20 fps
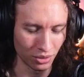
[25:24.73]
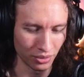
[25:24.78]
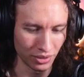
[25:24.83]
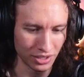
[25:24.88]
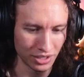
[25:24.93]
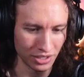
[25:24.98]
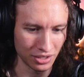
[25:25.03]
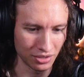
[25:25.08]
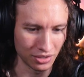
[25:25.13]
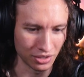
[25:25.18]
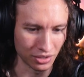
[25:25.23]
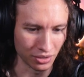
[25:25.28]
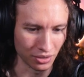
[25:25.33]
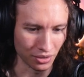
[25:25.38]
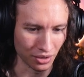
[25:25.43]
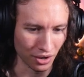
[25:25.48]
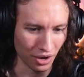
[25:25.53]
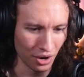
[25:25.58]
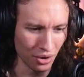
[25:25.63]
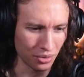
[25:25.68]
what do you do?
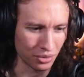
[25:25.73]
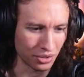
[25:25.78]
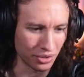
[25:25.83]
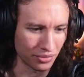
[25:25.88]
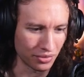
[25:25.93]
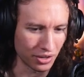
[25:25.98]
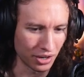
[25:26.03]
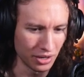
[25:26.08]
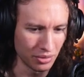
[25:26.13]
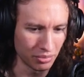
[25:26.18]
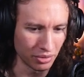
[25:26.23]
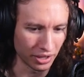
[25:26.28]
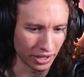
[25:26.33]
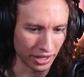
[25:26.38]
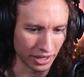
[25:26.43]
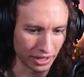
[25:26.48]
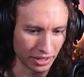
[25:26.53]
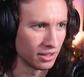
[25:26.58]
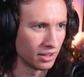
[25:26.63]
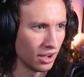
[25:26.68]
Oh, you have
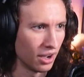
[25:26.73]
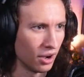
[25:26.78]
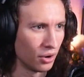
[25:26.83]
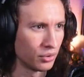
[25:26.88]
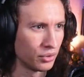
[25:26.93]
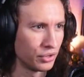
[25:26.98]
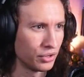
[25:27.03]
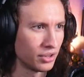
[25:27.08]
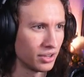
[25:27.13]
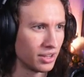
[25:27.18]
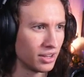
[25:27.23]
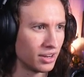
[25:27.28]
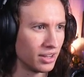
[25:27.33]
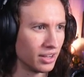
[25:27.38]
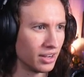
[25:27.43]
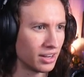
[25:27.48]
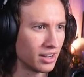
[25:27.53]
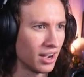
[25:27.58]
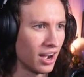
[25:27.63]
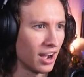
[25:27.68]
gunplay. Oh, you, you a
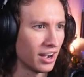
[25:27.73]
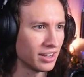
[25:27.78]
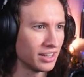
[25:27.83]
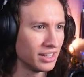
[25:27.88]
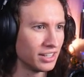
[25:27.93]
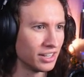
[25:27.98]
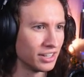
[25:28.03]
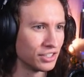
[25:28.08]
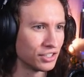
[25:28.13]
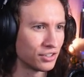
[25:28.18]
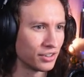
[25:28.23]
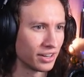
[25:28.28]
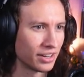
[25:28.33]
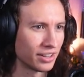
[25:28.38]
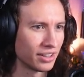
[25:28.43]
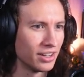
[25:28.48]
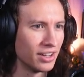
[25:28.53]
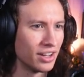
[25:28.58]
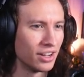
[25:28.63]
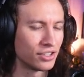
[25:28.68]
cocky gun trick
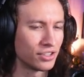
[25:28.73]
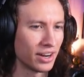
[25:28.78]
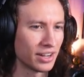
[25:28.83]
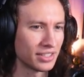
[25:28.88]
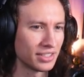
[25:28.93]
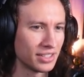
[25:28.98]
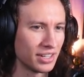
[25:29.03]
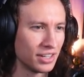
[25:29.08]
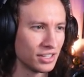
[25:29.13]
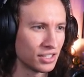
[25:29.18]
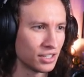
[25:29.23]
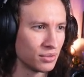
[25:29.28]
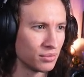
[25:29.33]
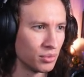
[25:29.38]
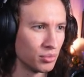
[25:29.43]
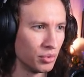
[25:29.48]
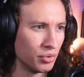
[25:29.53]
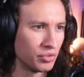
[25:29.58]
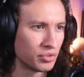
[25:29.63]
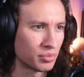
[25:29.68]
attracts attention,
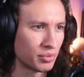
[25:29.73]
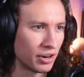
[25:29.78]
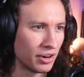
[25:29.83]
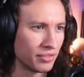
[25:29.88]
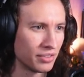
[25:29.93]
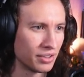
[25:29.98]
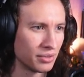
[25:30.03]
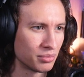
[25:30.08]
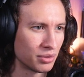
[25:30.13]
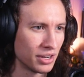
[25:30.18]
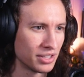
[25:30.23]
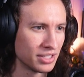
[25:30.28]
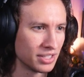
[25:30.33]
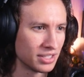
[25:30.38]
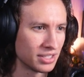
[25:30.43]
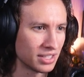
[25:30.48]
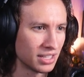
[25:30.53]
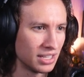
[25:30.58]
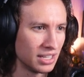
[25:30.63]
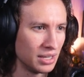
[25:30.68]
removes pre
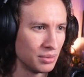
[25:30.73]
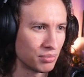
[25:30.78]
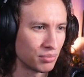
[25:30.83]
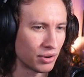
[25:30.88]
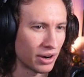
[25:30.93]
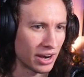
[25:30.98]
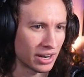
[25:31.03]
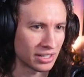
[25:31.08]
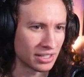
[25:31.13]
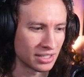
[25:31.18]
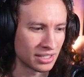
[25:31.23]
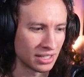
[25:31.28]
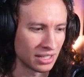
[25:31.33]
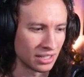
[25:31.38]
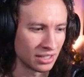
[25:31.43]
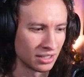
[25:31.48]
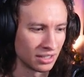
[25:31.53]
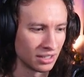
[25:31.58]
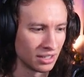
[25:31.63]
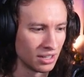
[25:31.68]
presence. Keep practicing.
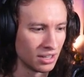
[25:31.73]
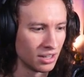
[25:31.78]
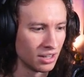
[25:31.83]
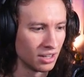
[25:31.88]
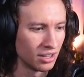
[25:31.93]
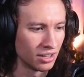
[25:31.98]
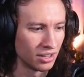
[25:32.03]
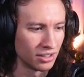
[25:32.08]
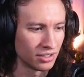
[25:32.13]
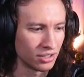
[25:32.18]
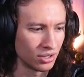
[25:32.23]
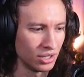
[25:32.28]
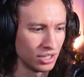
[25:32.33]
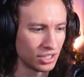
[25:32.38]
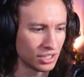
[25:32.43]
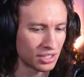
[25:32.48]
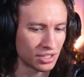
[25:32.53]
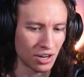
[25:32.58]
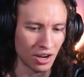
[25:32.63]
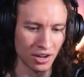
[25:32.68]
So he
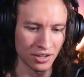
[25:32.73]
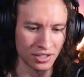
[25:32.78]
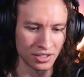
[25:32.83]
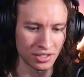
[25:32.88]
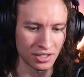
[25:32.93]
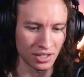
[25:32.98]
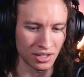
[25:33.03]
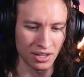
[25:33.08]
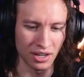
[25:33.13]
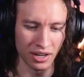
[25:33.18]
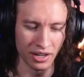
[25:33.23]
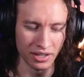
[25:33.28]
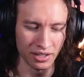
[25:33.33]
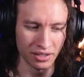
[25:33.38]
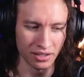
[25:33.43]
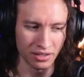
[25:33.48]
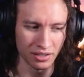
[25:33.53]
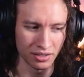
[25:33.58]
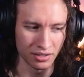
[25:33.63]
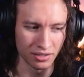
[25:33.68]
just tosses the gun.
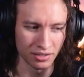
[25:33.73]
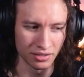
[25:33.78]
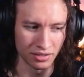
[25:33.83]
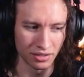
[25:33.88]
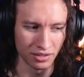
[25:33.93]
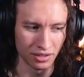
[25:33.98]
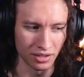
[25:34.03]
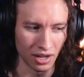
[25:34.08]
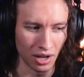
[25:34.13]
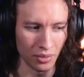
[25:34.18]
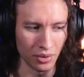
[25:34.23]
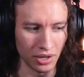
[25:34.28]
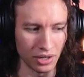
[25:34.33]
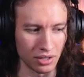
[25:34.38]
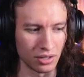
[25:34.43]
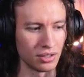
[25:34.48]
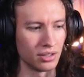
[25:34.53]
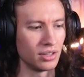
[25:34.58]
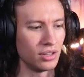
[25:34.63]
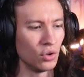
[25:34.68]
I mean,
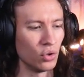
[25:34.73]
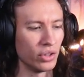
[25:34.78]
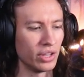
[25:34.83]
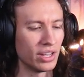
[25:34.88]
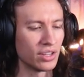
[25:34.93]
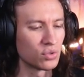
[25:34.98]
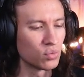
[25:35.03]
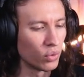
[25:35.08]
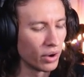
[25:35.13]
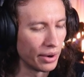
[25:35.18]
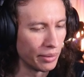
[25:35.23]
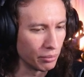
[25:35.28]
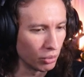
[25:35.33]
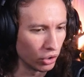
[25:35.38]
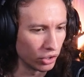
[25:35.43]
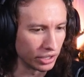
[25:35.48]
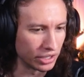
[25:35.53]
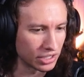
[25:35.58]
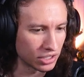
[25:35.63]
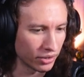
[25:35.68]
he only has one
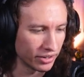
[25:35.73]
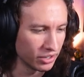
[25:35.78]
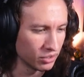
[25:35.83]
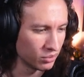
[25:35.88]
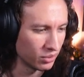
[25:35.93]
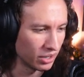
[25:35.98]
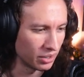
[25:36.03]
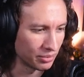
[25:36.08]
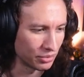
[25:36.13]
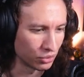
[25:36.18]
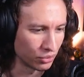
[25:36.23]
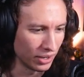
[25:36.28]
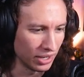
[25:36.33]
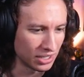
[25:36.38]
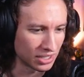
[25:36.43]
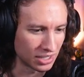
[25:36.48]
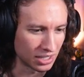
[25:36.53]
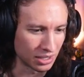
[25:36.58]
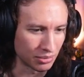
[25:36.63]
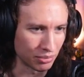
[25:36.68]
bullet, so I don't want him to
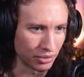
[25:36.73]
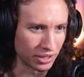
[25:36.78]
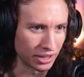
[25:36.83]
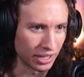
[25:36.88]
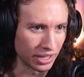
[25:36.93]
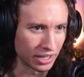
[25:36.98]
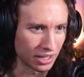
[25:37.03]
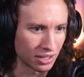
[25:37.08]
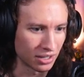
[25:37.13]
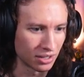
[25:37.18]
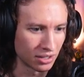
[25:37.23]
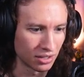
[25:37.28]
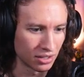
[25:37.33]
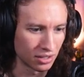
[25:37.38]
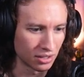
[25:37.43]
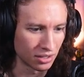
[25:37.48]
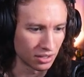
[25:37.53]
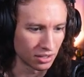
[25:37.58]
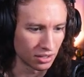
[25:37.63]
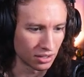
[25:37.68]
waste it. But like,
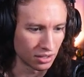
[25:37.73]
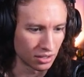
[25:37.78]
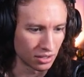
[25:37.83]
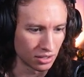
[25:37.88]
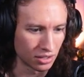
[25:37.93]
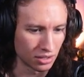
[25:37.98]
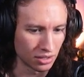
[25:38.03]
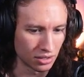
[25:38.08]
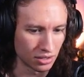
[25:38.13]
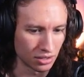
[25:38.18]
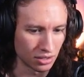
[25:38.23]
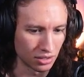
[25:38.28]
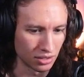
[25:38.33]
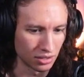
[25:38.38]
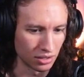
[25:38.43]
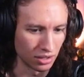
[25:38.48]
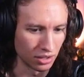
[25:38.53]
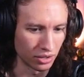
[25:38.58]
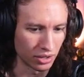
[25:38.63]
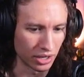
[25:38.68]

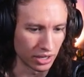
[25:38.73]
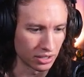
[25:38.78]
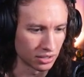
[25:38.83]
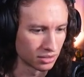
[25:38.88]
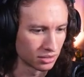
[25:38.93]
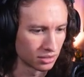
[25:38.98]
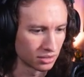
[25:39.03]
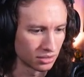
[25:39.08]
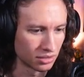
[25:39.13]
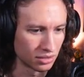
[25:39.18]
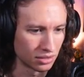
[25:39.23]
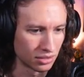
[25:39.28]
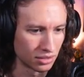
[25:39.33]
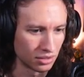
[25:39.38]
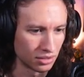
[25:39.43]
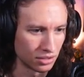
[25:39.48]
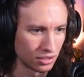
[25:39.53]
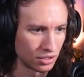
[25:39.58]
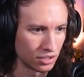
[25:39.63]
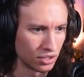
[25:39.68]
okay,
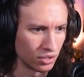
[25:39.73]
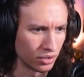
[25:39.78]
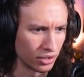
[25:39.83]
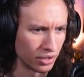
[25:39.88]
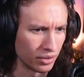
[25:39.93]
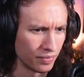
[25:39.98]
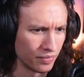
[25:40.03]
just do it.